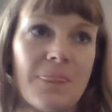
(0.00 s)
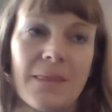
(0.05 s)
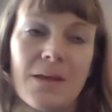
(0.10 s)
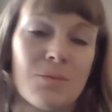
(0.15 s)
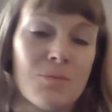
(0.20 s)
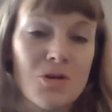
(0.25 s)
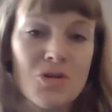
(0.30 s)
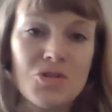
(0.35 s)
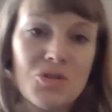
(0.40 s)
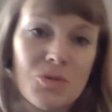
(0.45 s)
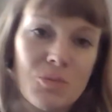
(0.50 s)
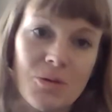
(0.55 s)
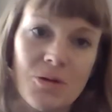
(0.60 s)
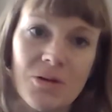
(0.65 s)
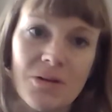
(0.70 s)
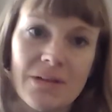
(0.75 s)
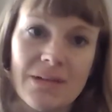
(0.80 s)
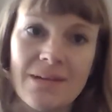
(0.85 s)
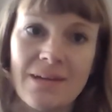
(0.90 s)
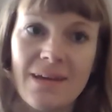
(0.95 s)

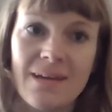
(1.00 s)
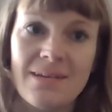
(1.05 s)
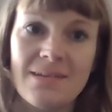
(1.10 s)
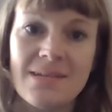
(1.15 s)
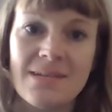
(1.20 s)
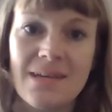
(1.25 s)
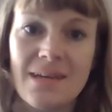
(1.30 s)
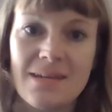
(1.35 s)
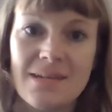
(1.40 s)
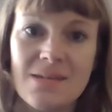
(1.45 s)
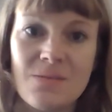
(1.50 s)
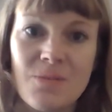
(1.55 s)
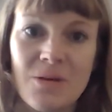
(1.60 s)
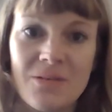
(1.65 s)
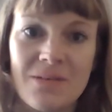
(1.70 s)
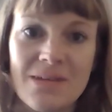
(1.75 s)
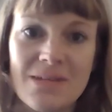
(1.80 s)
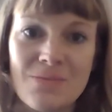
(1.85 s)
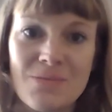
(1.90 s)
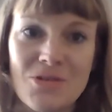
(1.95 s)
commercial and to
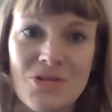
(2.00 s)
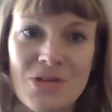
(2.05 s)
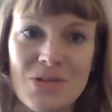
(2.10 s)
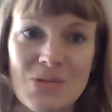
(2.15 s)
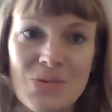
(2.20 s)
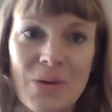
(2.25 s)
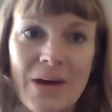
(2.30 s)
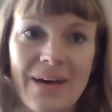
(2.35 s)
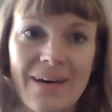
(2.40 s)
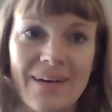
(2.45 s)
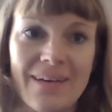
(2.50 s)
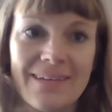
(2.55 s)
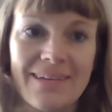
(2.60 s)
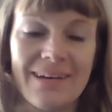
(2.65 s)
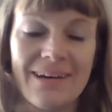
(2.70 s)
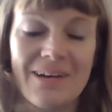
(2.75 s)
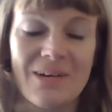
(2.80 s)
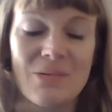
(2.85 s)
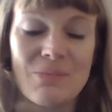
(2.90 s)
build these machines well.